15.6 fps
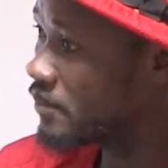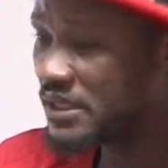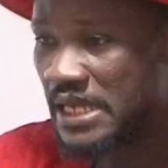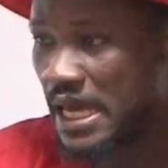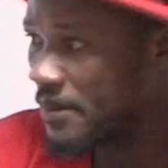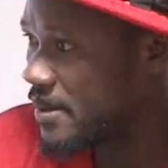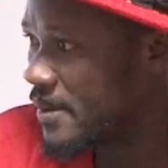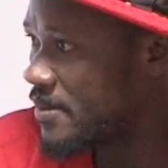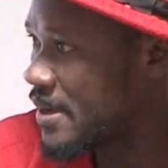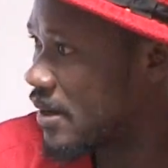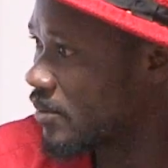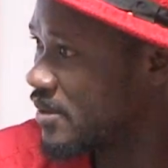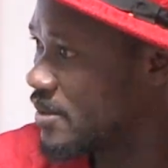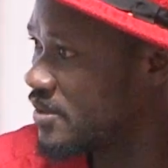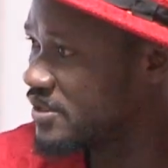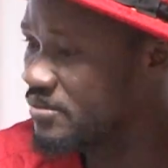May I
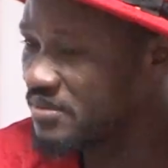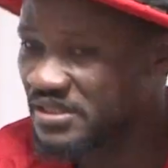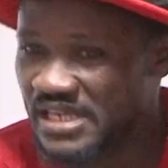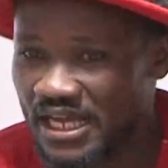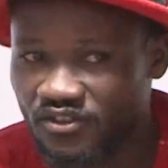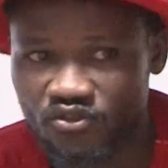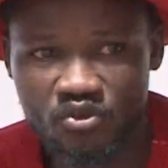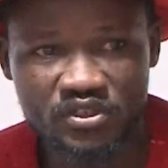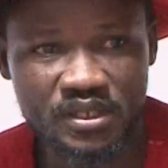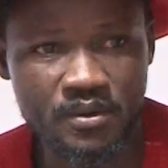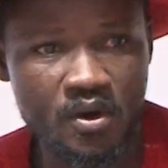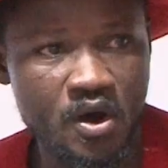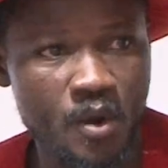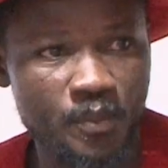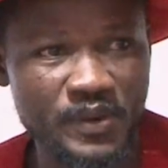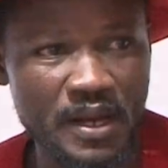be me just school
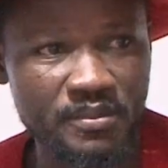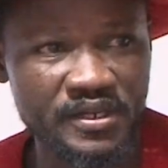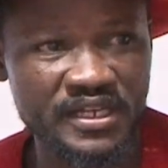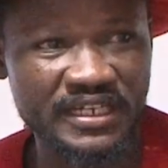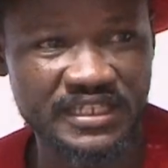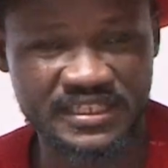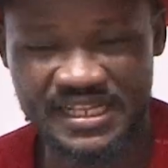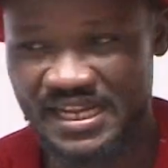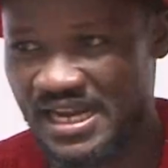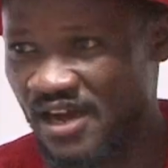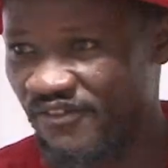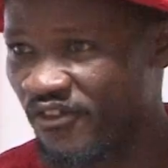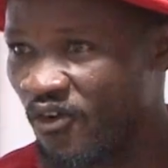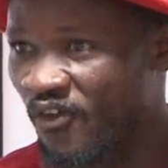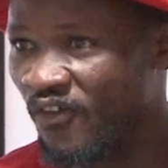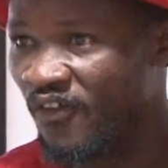tomorrow primary at a
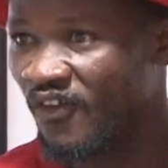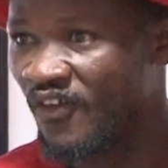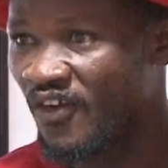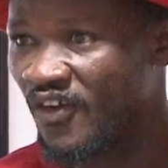tranafo?